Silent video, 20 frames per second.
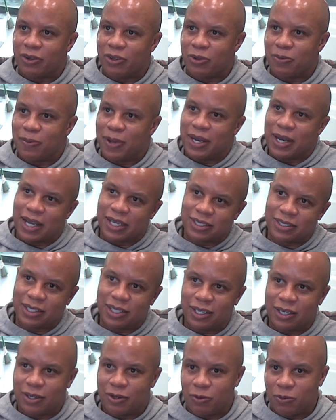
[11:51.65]
And you may not
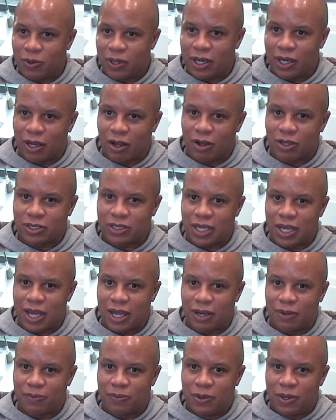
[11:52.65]
see it in the win and loss
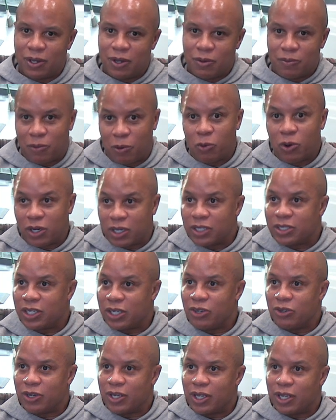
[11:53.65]
column, but we're
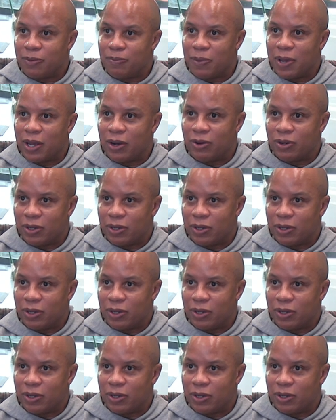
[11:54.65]
continuing to get better.